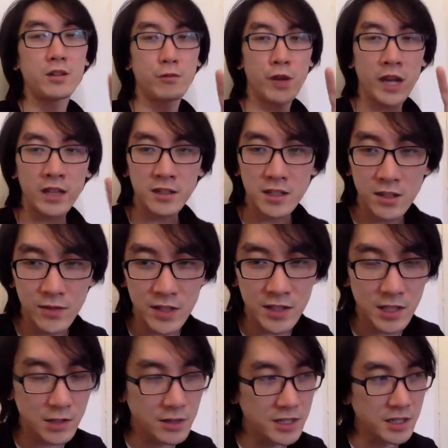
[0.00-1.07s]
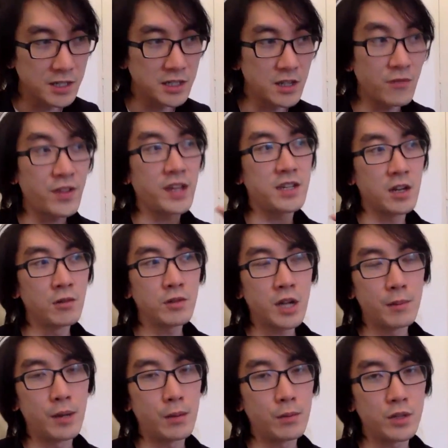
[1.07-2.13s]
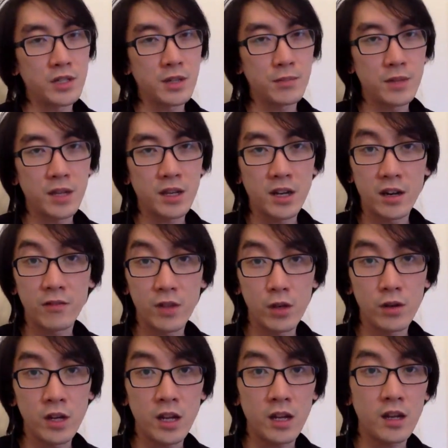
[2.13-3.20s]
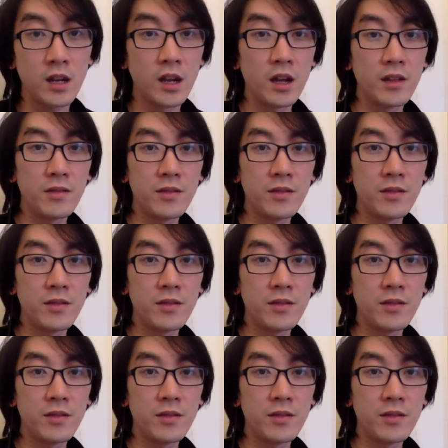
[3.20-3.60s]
reality of the situation is, if they don't come up with something kind of unique,